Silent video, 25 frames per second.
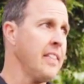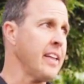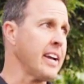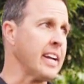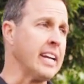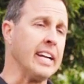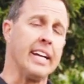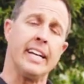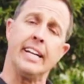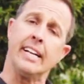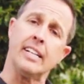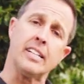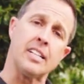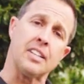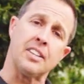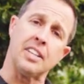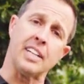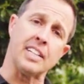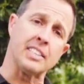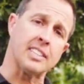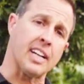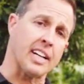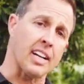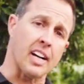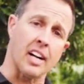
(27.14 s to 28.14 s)
They can get into
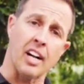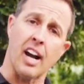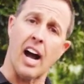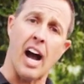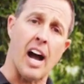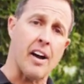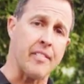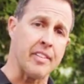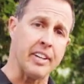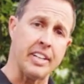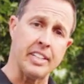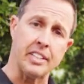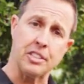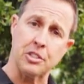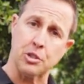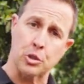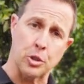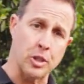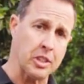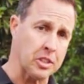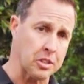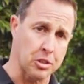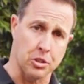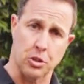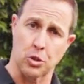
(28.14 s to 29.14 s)
things like agaves,
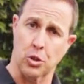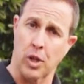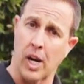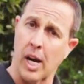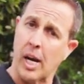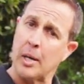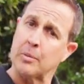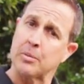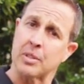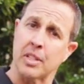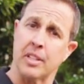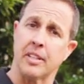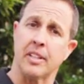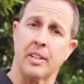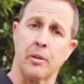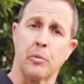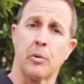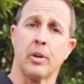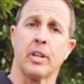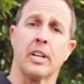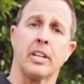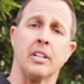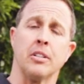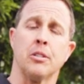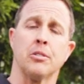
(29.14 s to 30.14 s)
trees and shrubs. They
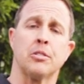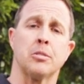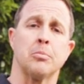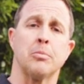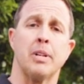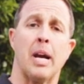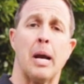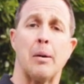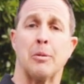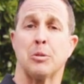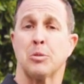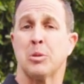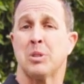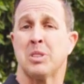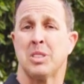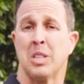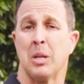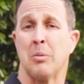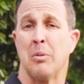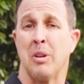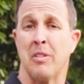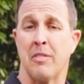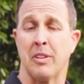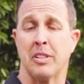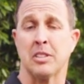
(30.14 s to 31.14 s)
really can do some damage. We
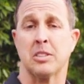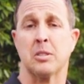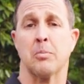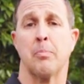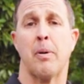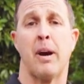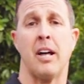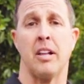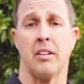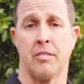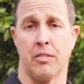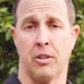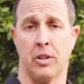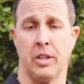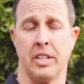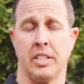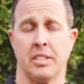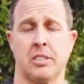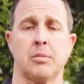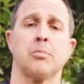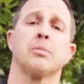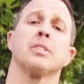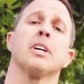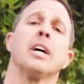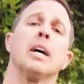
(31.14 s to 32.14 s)
see them even in some palo
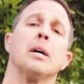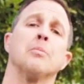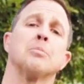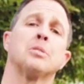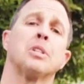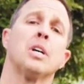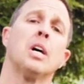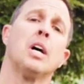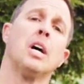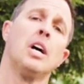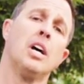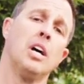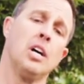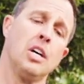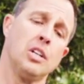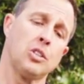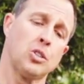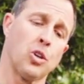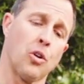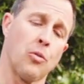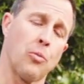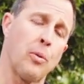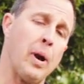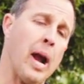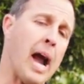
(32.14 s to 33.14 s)
verdes sometimes.
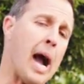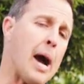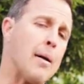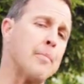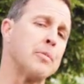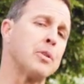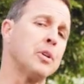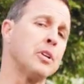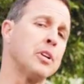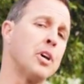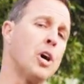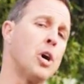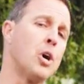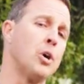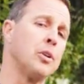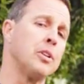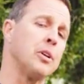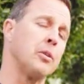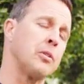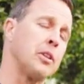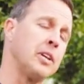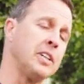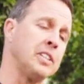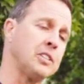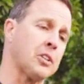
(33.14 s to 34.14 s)
So if we happen to know
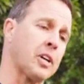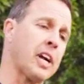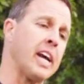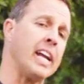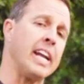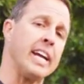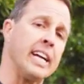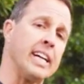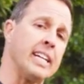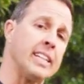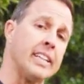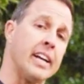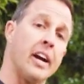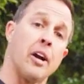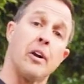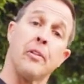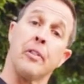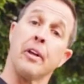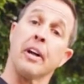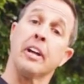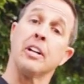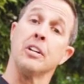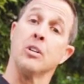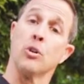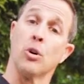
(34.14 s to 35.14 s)
that these are getting in there,
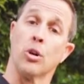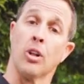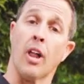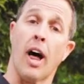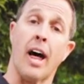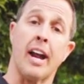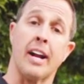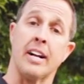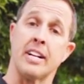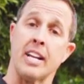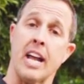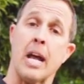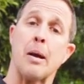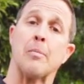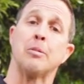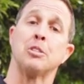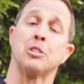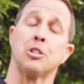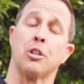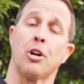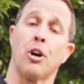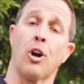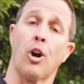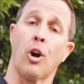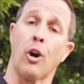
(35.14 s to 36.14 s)
they can do a lot of
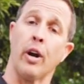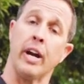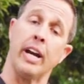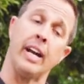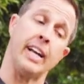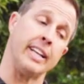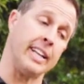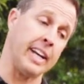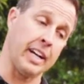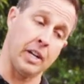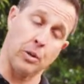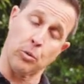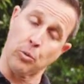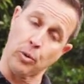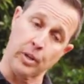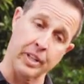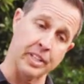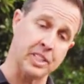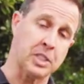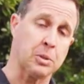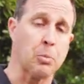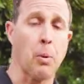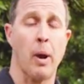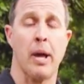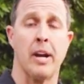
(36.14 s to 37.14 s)
damage in a hurry and they could
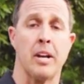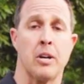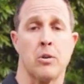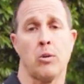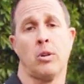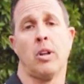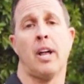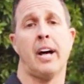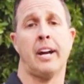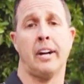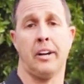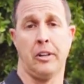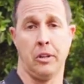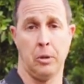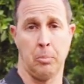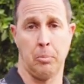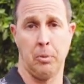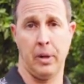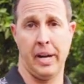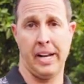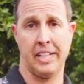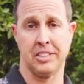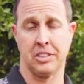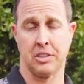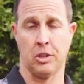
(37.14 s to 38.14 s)
really spread into a lot of other
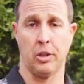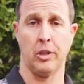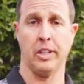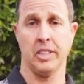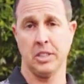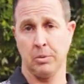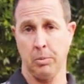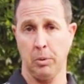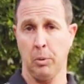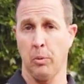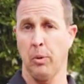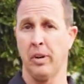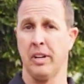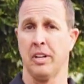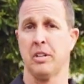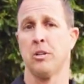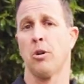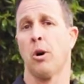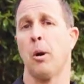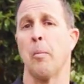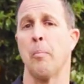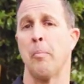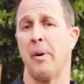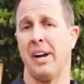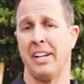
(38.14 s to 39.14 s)
plants in a hurry. So we wanna
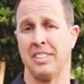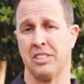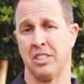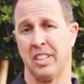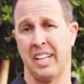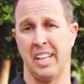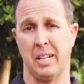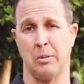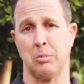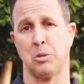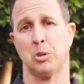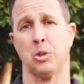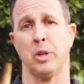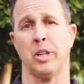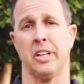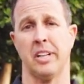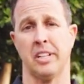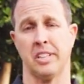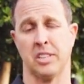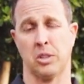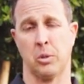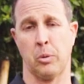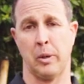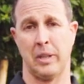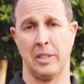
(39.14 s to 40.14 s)
do our best to get them
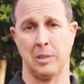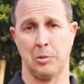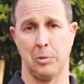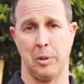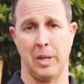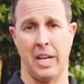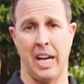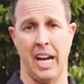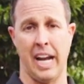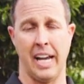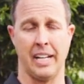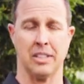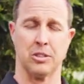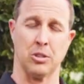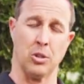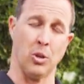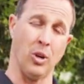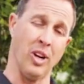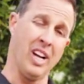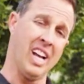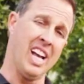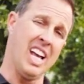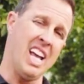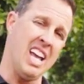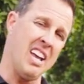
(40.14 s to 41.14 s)
treated as quick as we can.
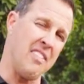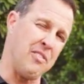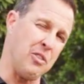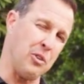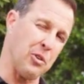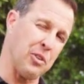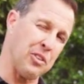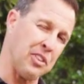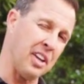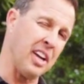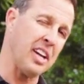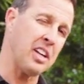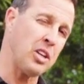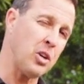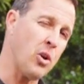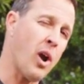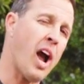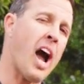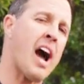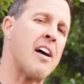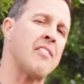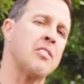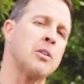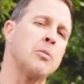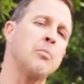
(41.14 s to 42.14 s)
So if you think you
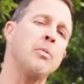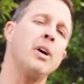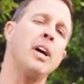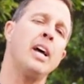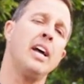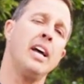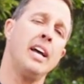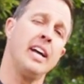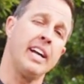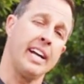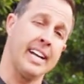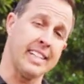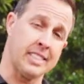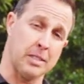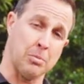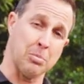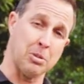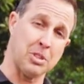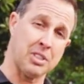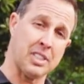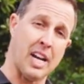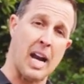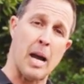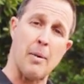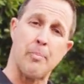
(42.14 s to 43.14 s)
have them, get some
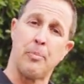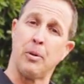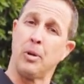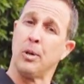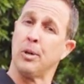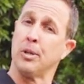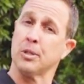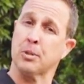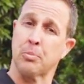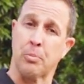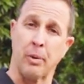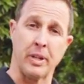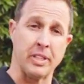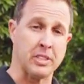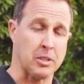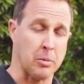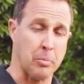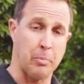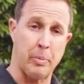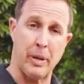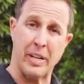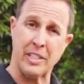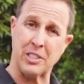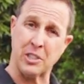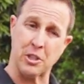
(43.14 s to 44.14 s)
samples, bring
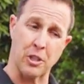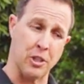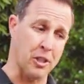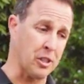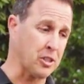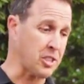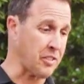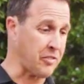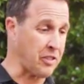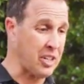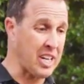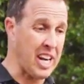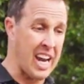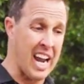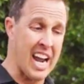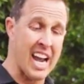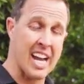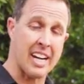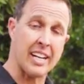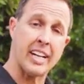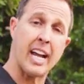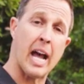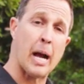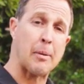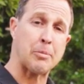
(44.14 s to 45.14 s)
some pictures. If you
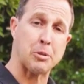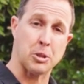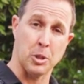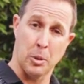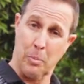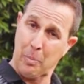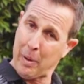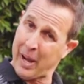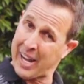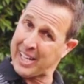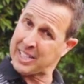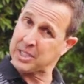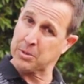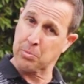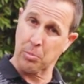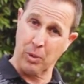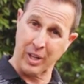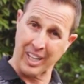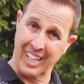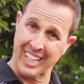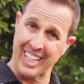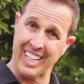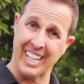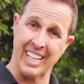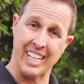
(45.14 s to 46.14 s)
can, capture the pest,
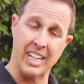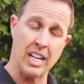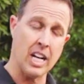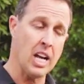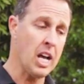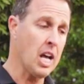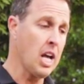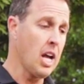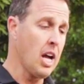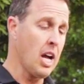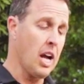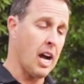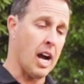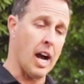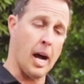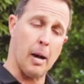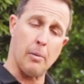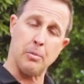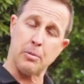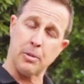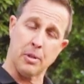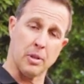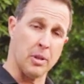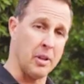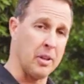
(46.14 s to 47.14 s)
bring it in.
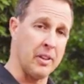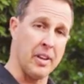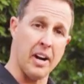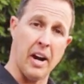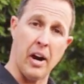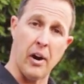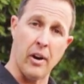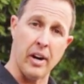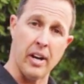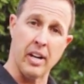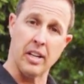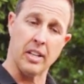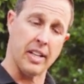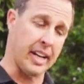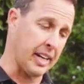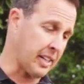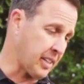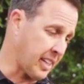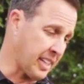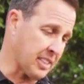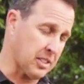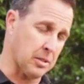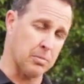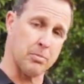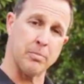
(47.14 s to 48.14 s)
Um, the, the, area,
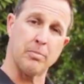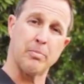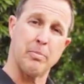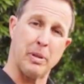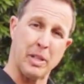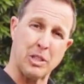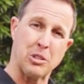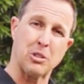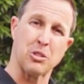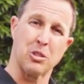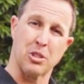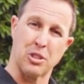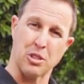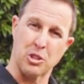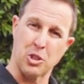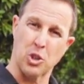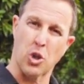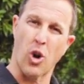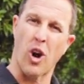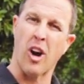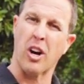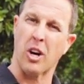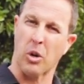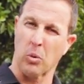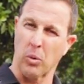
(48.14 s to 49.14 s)
like get some pictures of the
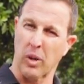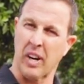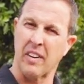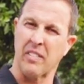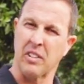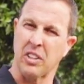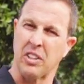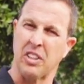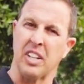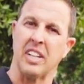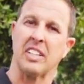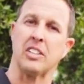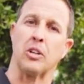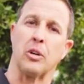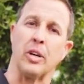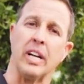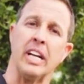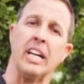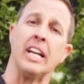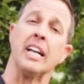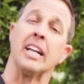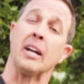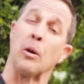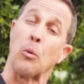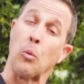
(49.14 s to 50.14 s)
trunk or whatever you think they're
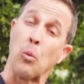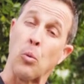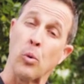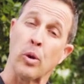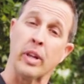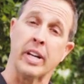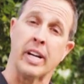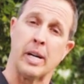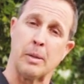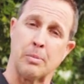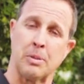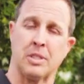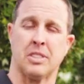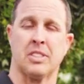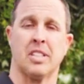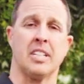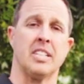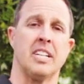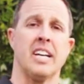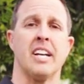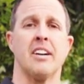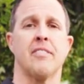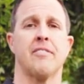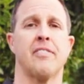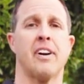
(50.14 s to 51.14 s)
eating. It really helps us
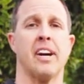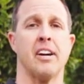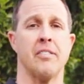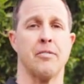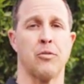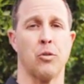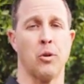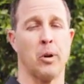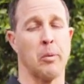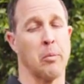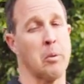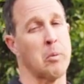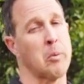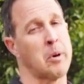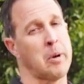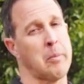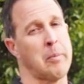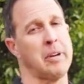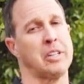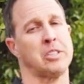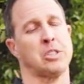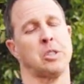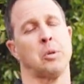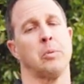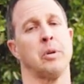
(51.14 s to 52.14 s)
identify it for it. We wanna
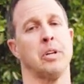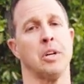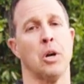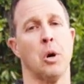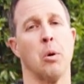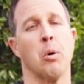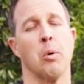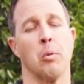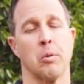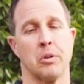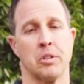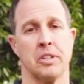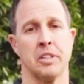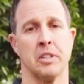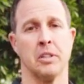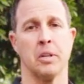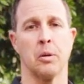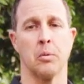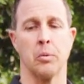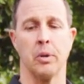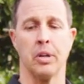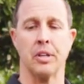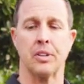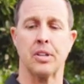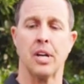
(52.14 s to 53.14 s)
make sure we know what we're
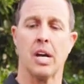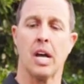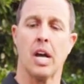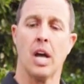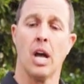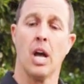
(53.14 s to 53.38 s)
dealing with.